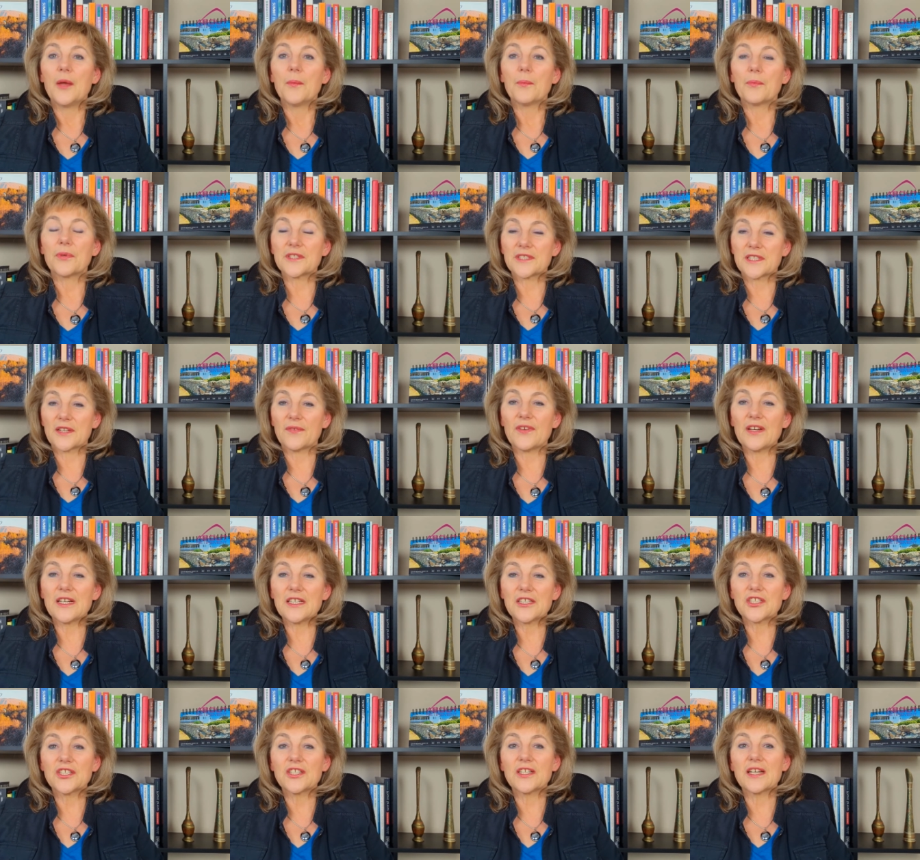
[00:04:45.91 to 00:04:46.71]

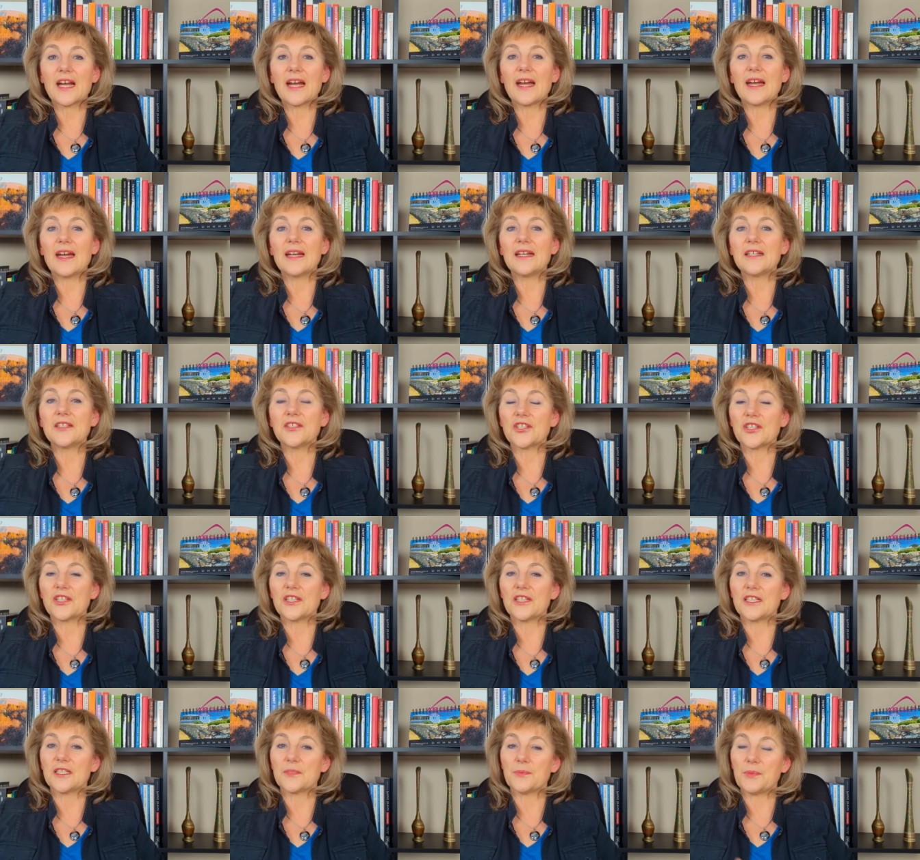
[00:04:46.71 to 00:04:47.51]
preservation age
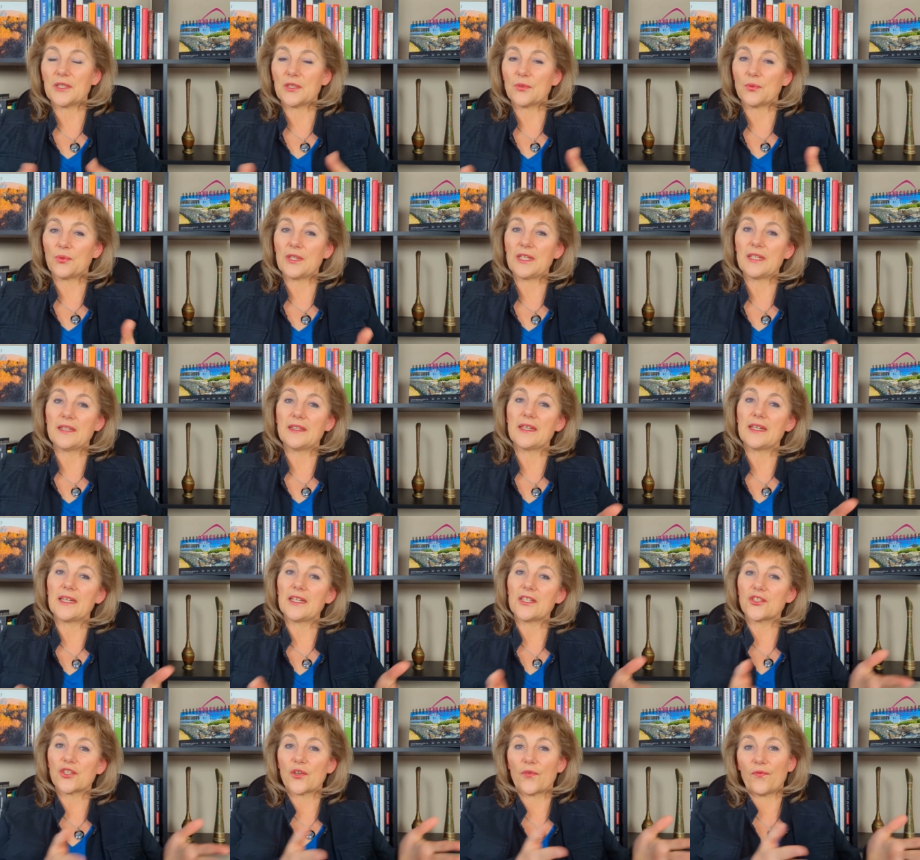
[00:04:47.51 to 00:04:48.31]
is between the
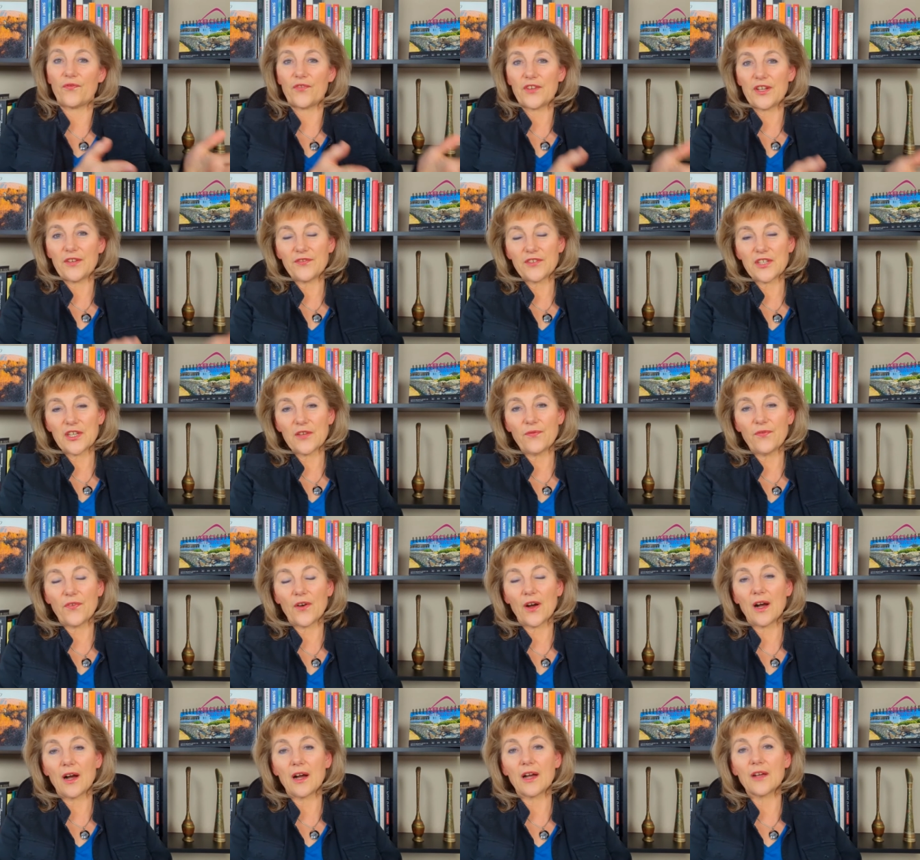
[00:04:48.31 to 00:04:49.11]
age of
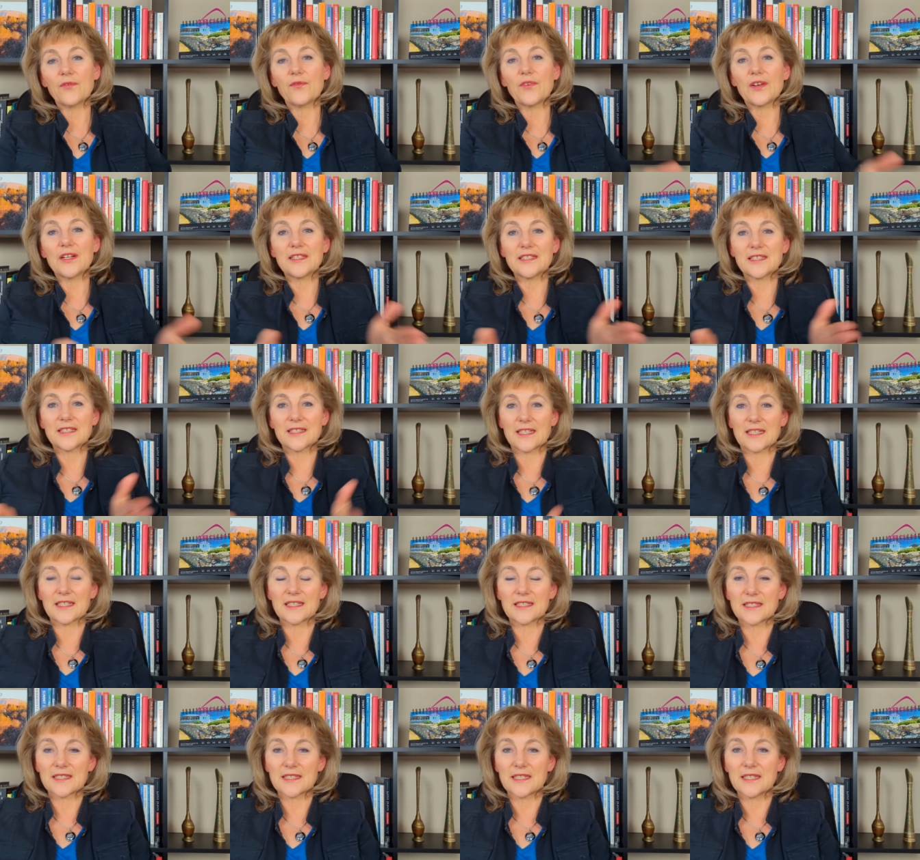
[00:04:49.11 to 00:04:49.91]
55 and
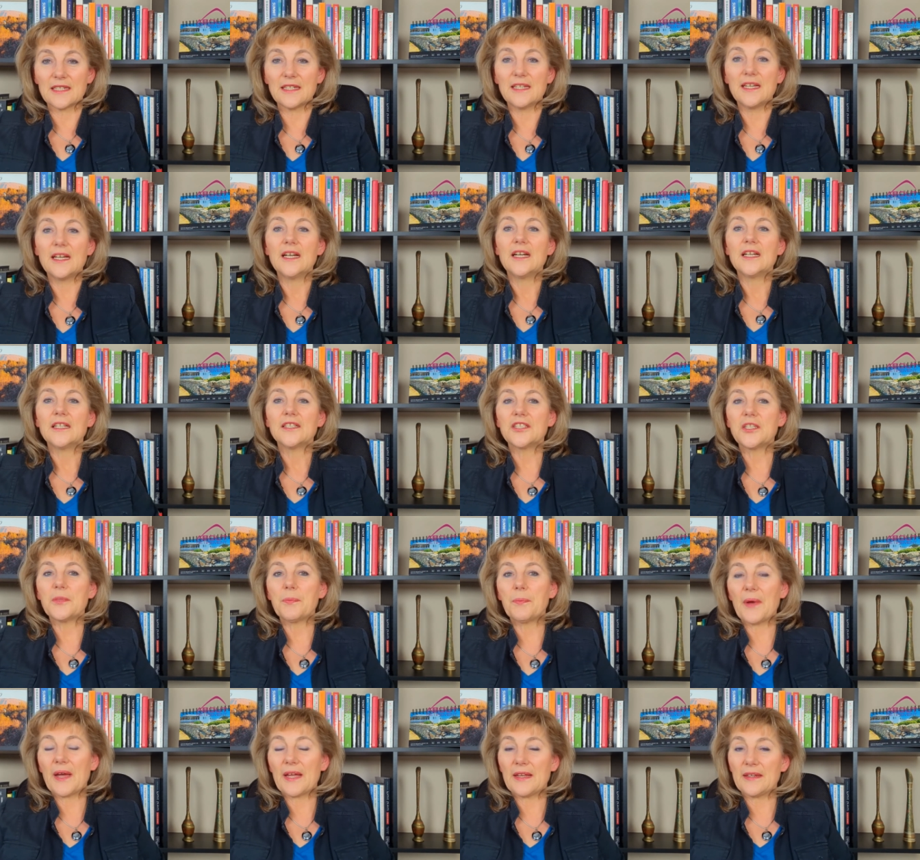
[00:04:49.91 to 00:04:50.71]
60,
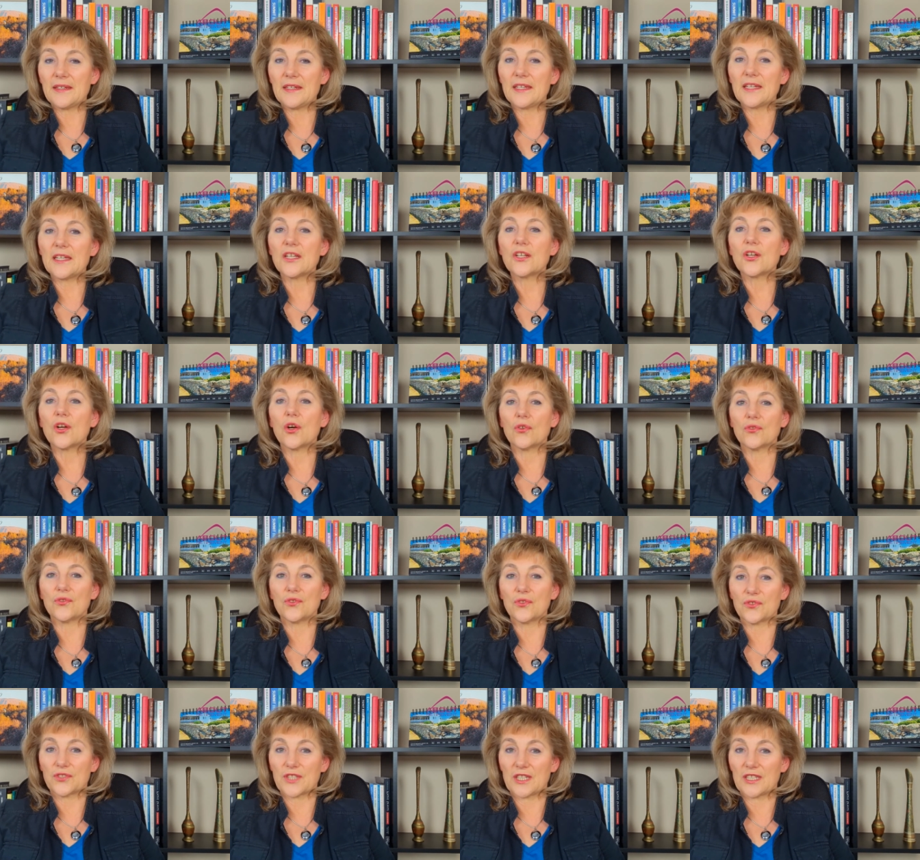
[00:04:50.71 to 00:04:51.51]
depending on
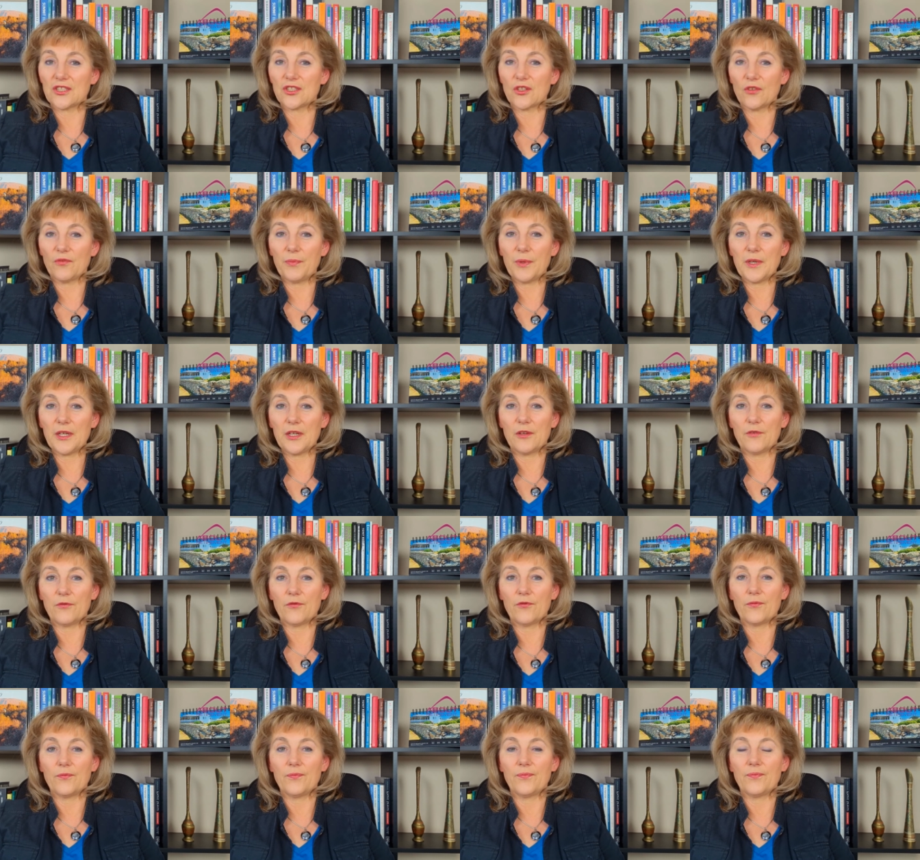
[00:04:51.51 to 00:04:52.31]
your date of
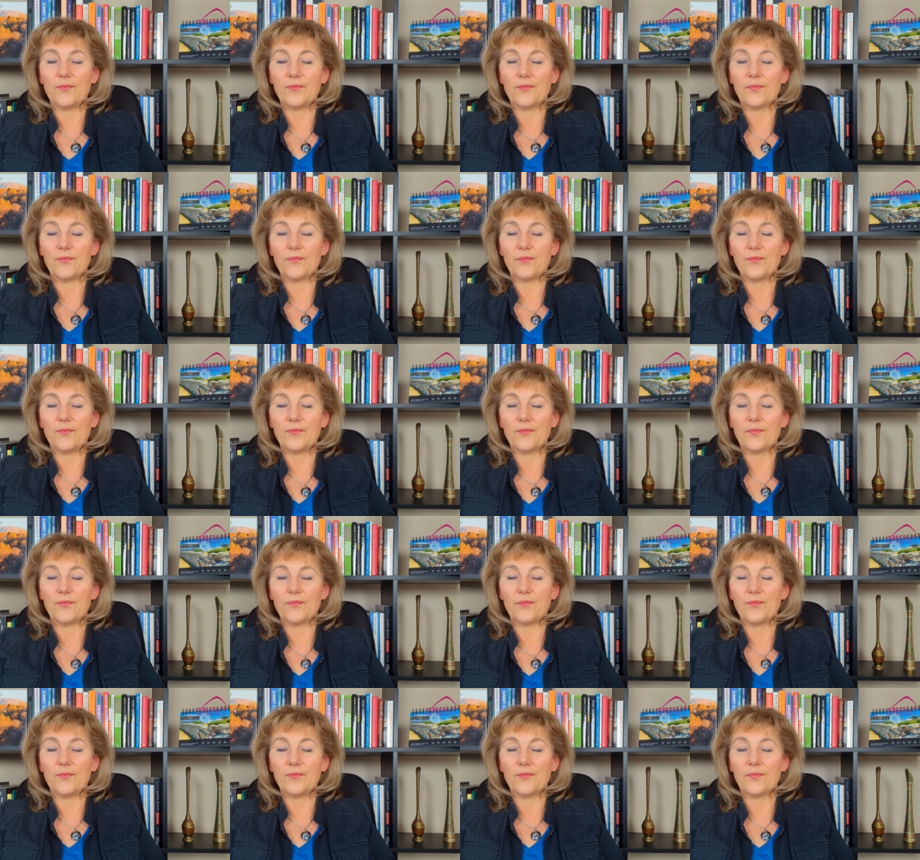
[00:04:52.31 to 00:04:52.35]
birth.